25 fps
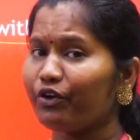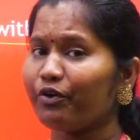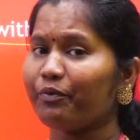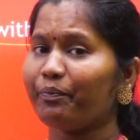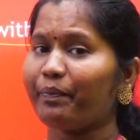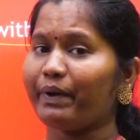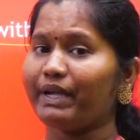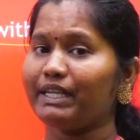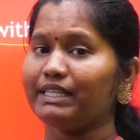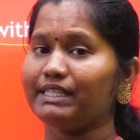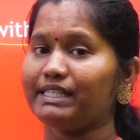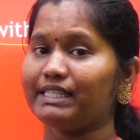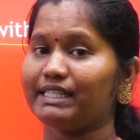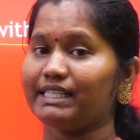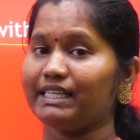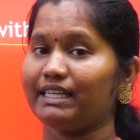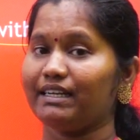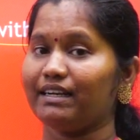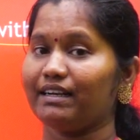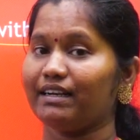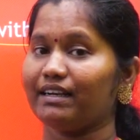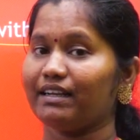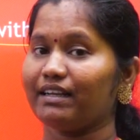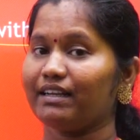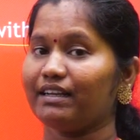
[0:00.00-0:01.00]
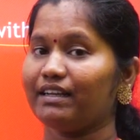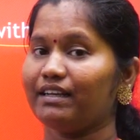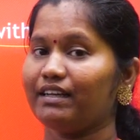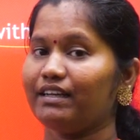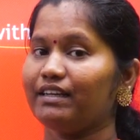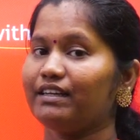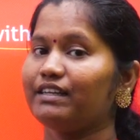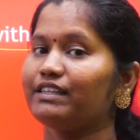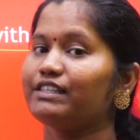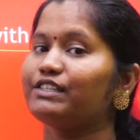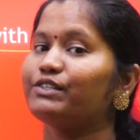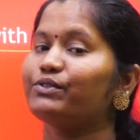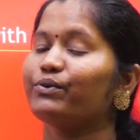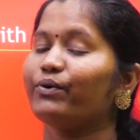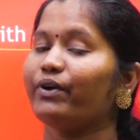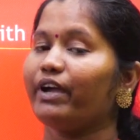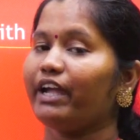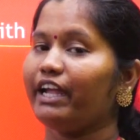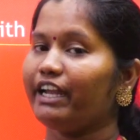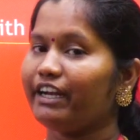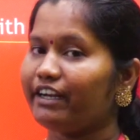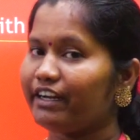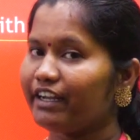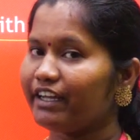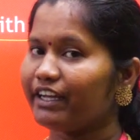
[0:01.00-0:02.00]
your pencil? So
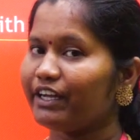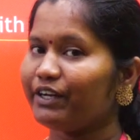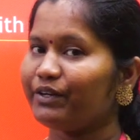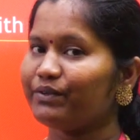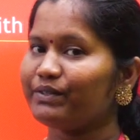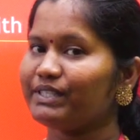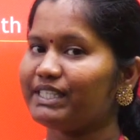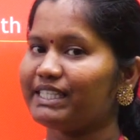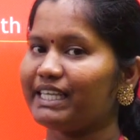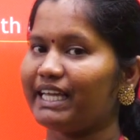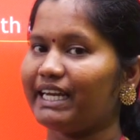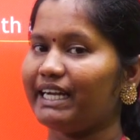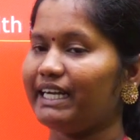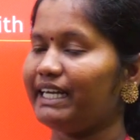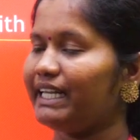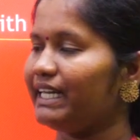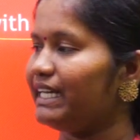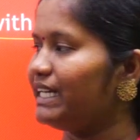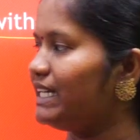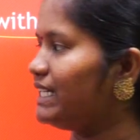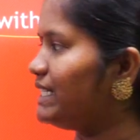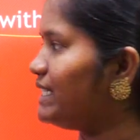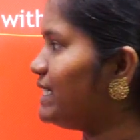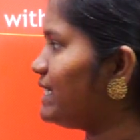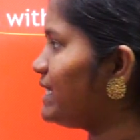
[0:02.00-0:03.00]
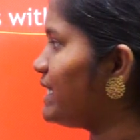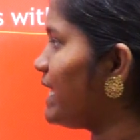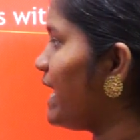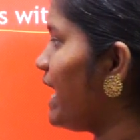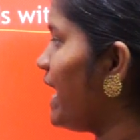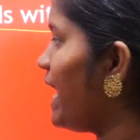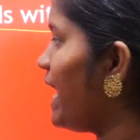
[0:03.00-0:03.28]
interrogative sentence